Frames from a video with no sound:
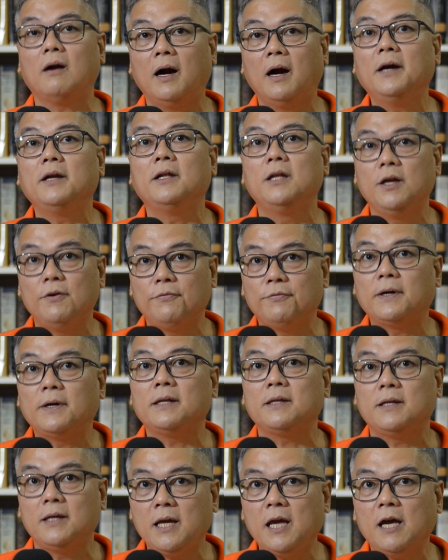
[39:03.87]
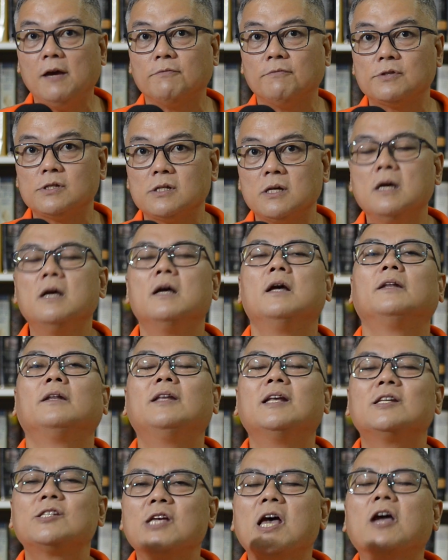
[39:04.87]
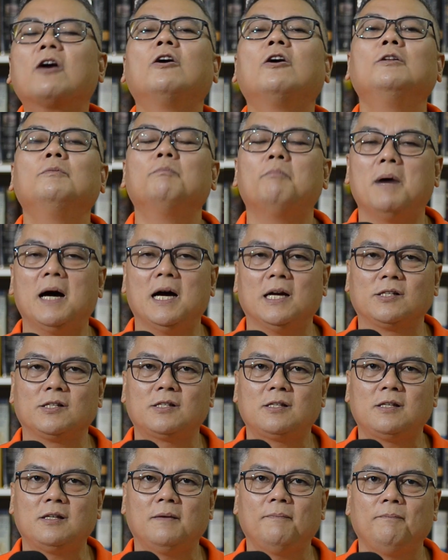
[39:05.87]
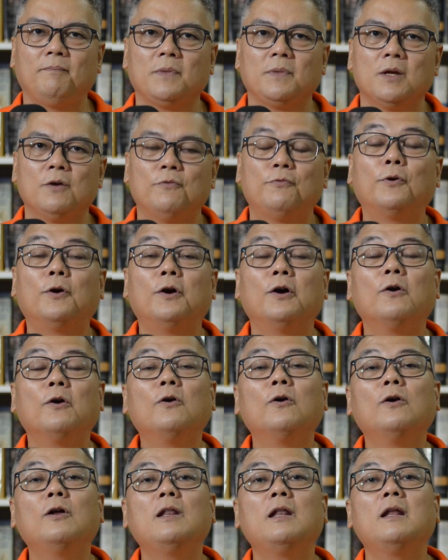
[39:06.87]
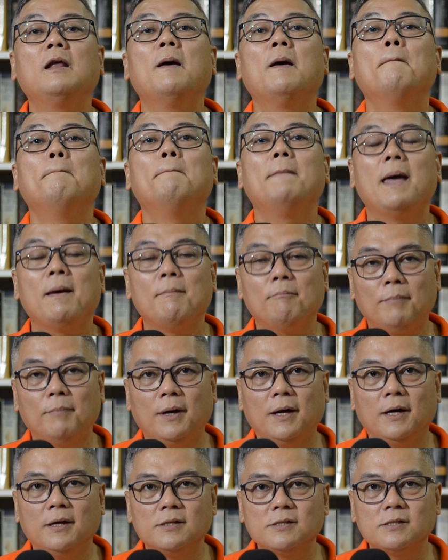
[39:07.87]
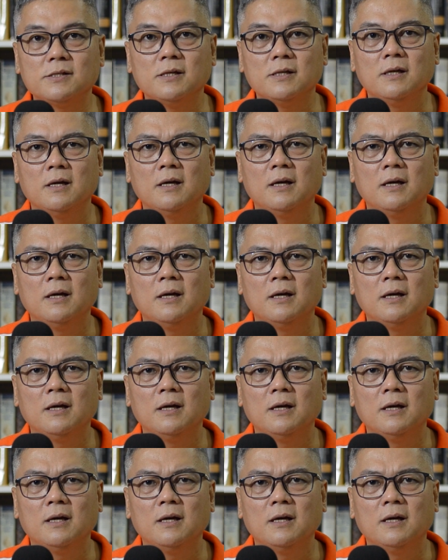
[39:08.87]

are different gifts. The second must for all members.